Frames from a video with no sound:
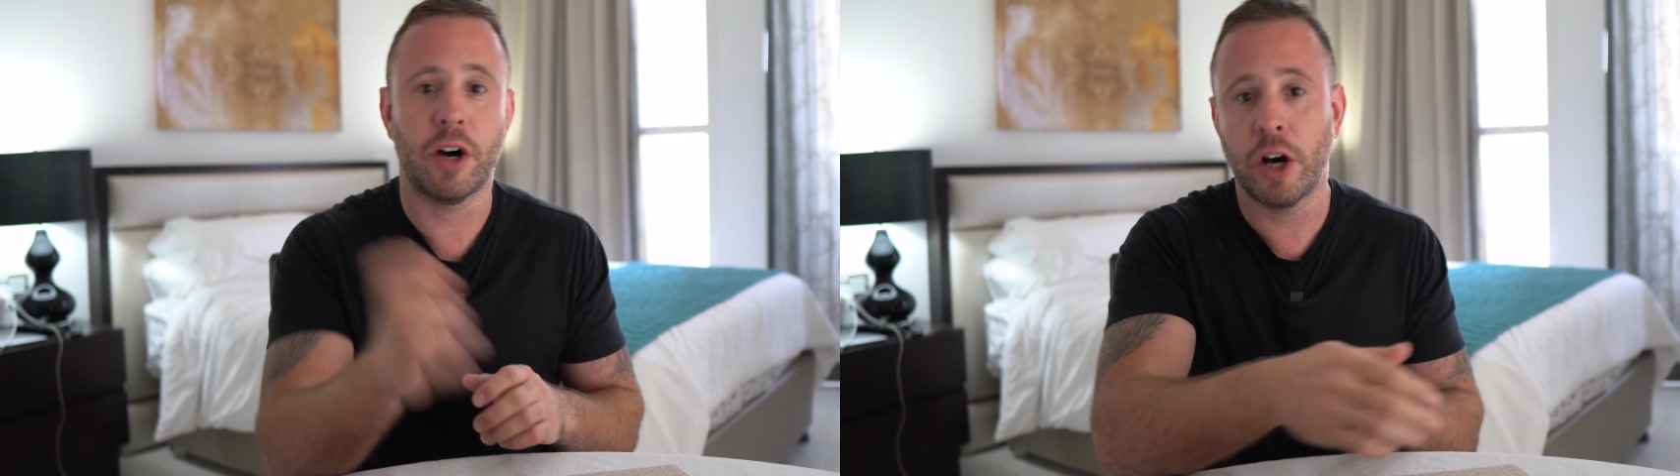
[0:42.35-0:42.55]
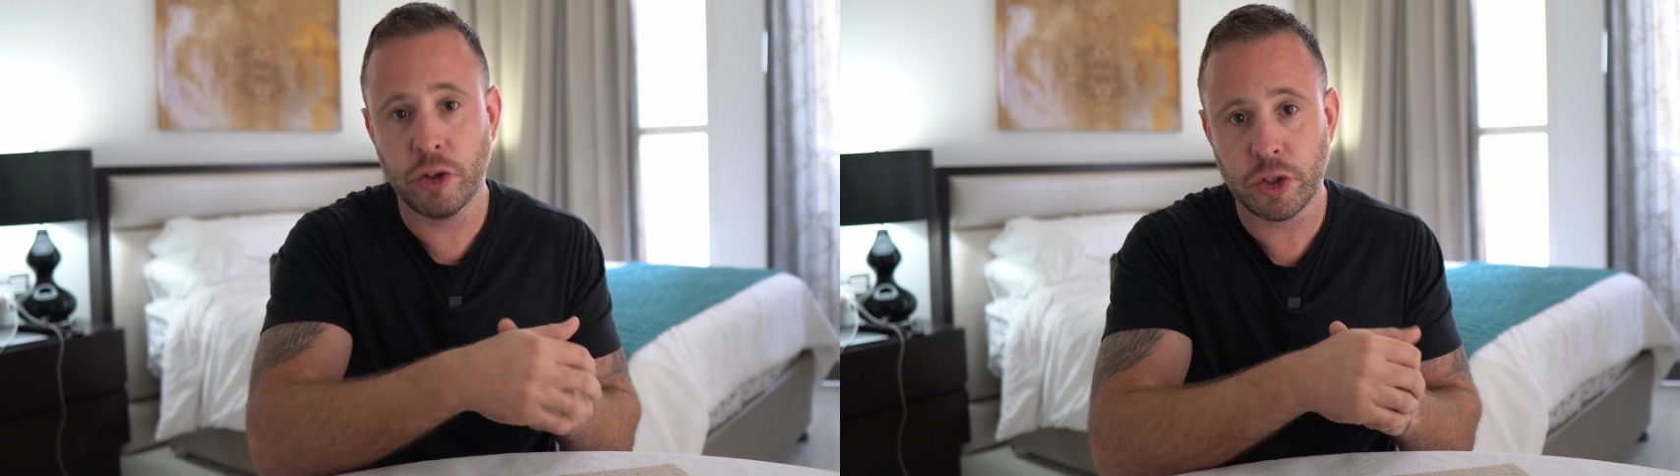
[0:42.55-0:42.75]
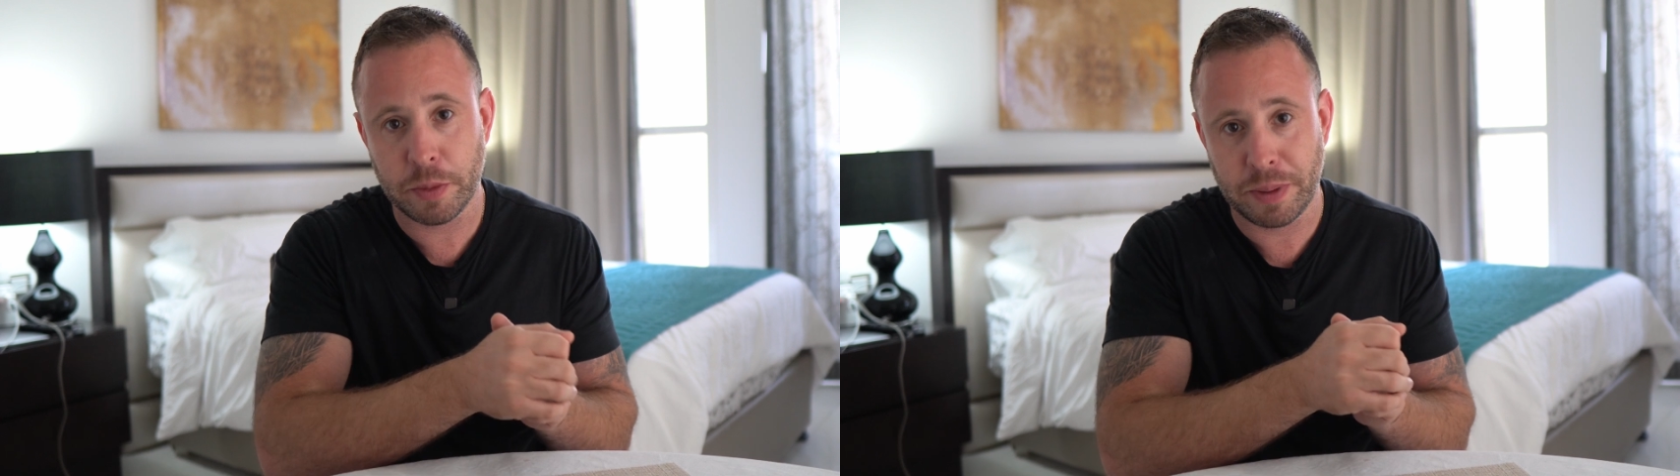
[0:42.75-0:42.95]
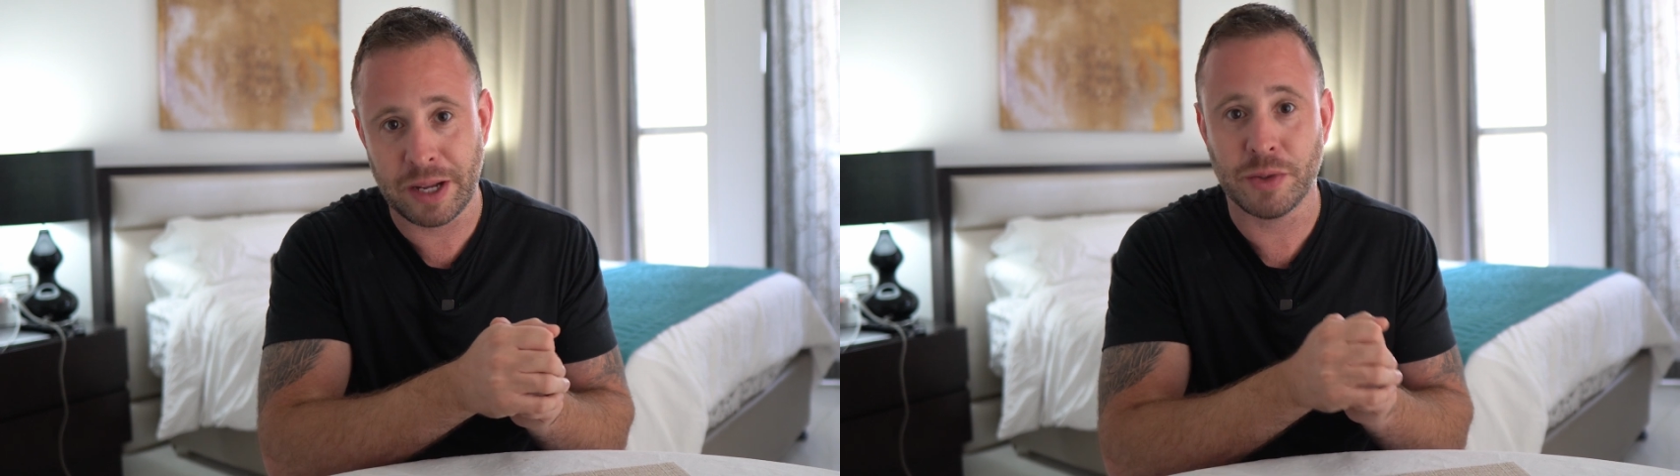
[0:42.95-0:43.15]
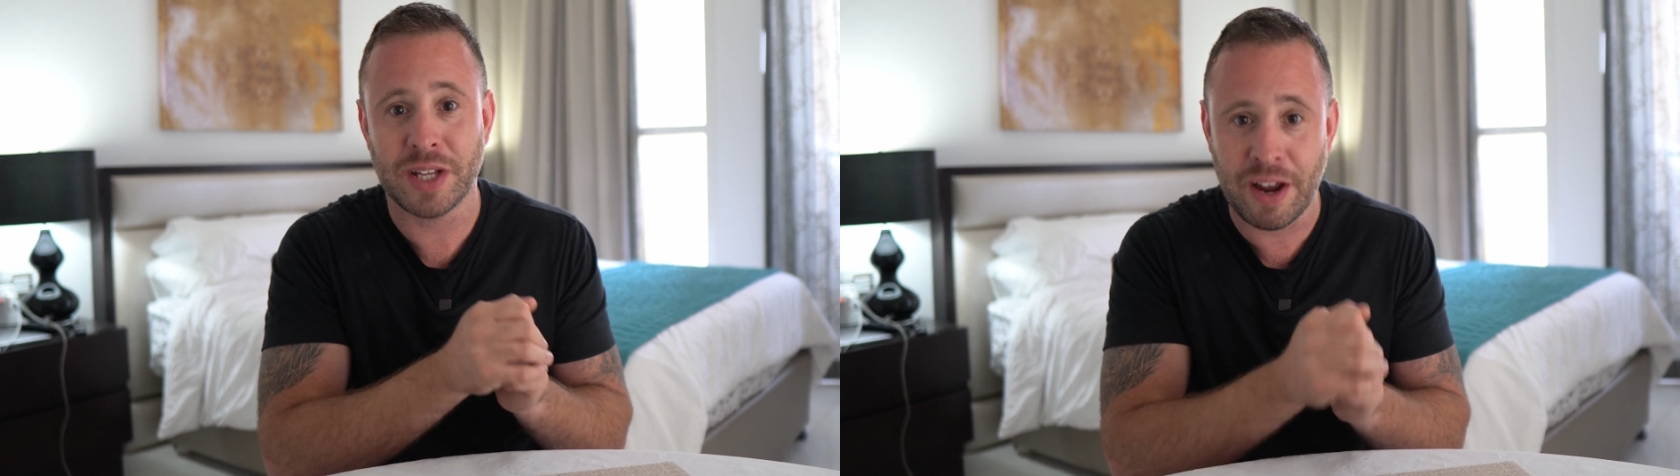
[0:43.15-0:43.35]
hundreds of
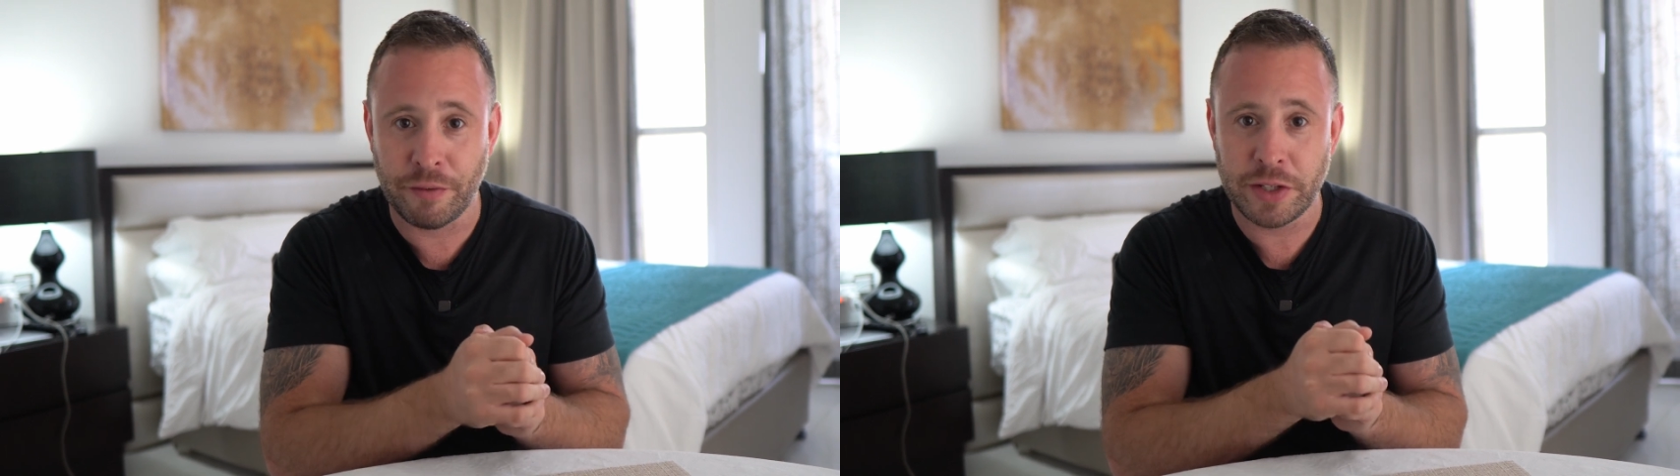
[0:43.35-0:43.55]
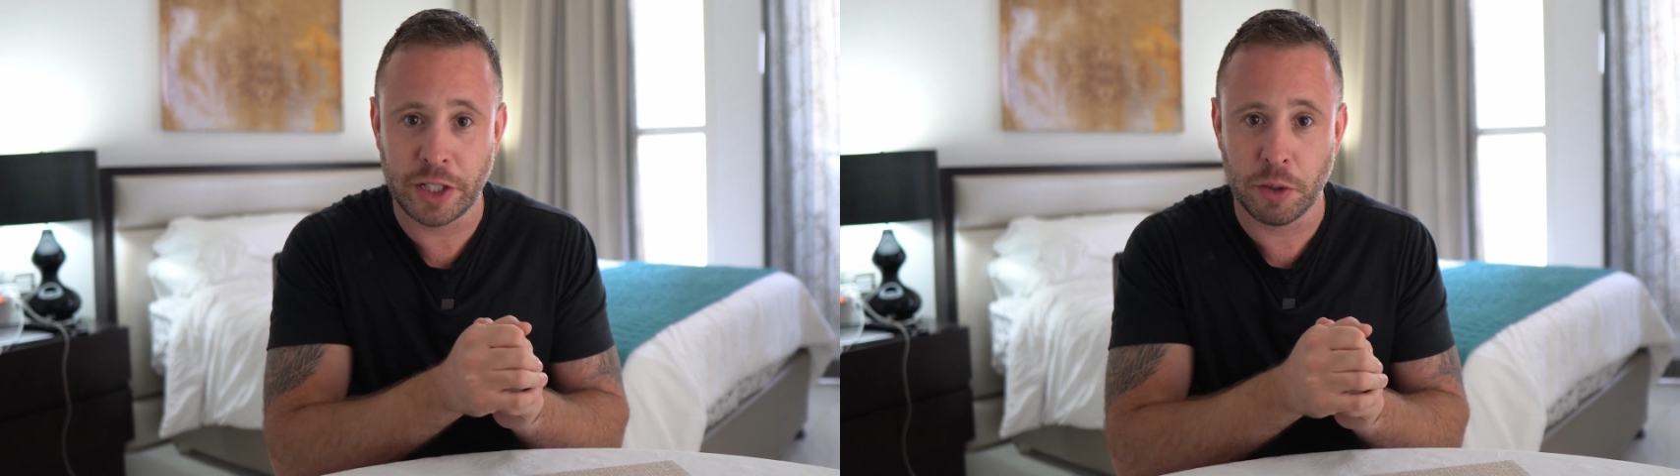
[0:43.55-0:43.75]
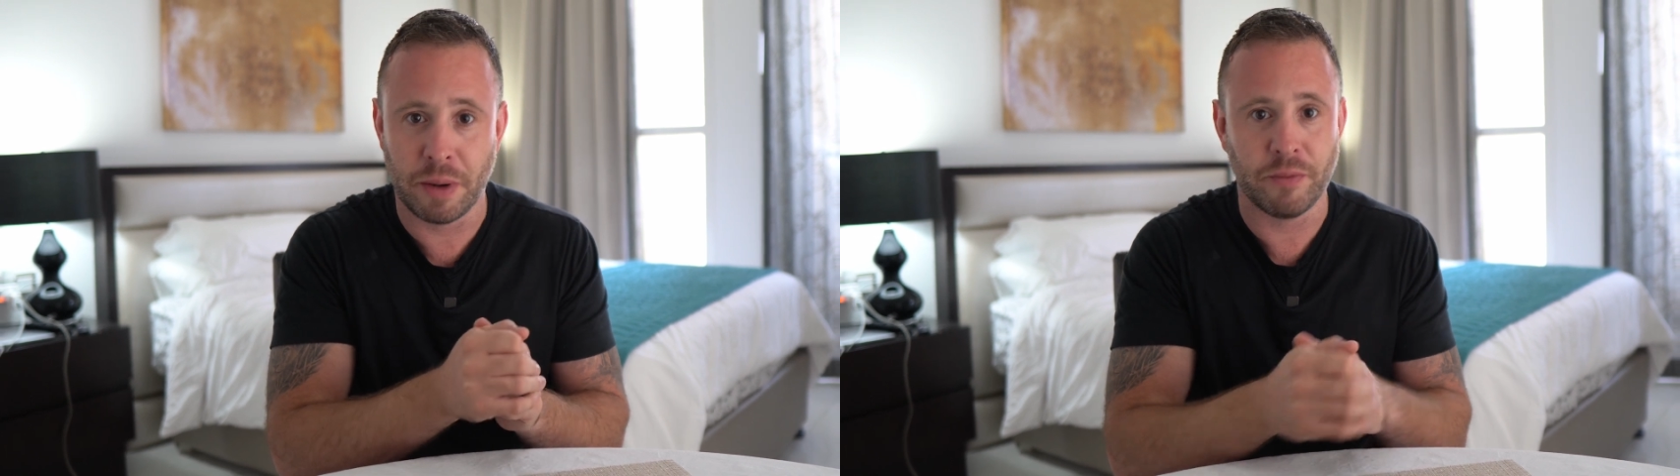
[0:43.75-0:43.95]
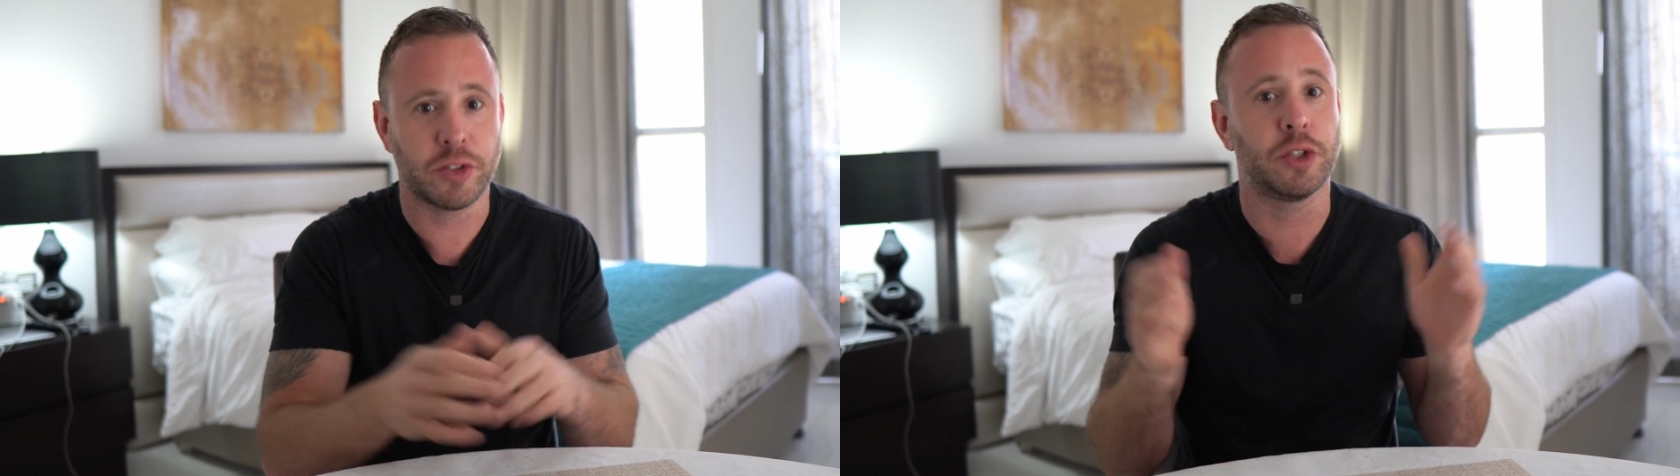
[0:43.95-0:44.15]
pounds every single month,